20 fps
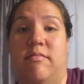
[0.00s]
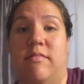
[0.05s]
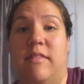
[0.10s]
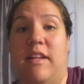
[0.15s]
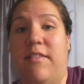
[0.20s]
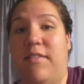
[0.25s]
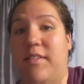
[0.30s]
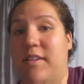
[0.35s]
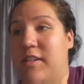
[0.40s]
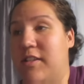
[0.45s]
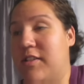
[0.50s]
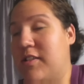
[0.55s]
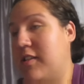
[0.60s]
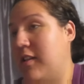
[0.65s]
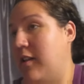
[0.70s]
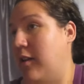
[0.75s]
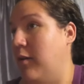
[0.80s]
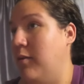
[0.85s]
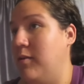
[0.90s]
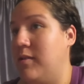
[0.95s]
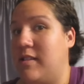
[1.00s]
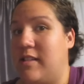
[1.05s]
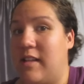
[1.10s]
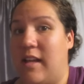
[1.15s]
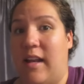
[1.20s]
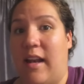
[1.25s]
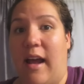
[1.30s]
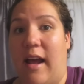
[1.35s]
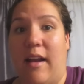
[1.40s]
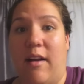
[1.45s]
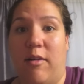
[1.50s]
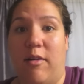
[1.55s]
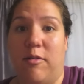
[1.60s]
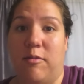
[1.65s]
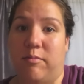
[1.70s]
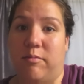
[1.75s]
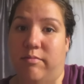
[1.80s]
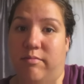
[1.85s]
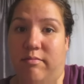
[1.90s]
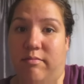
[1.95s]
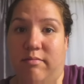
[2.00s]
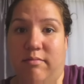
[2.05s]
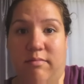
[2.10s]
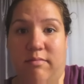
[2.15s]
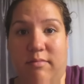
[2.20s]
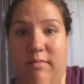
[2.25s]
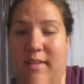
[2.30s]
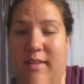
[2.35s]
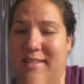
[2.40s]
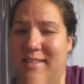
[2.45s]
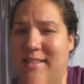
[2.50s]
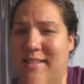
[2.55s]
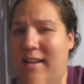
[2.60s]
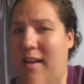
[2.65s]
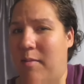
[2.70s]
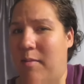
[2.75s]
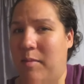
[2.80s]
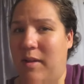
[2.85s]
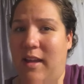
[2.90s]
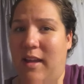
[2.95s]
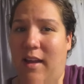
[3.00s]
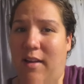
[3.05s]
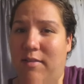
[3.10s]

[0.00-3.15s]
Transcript: even disclosed it. I don't, that's not me.